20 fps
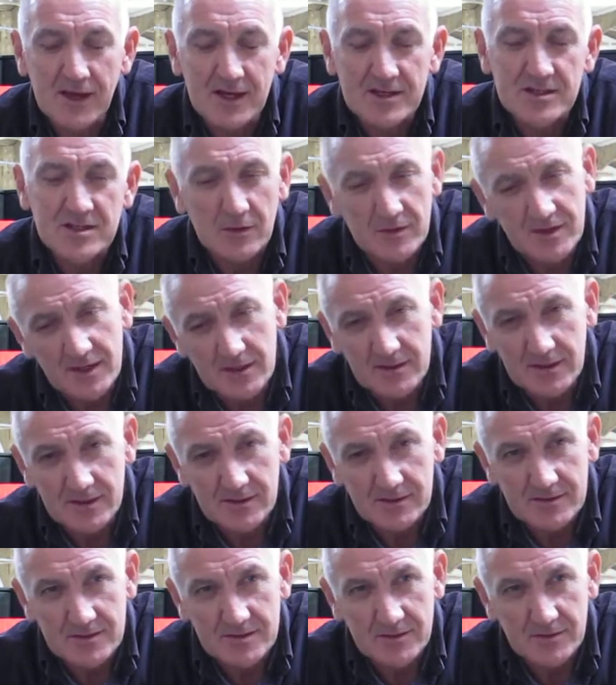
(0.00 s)
So
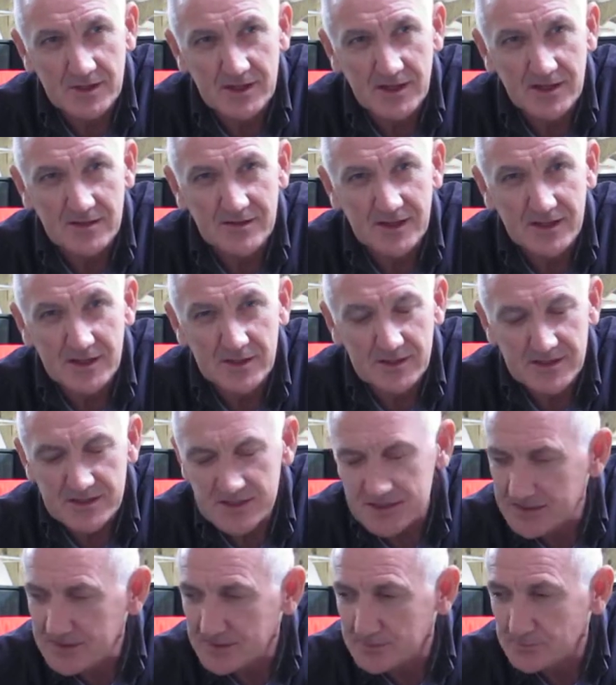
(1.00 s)
the key thing
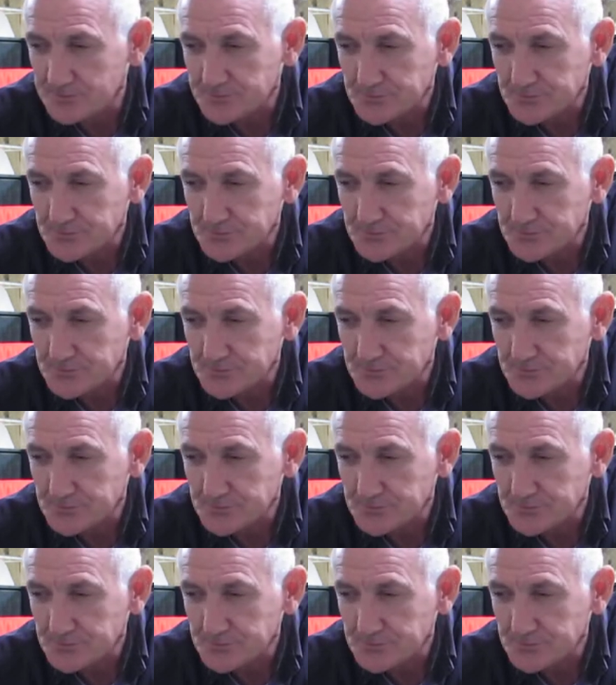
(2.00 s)
is that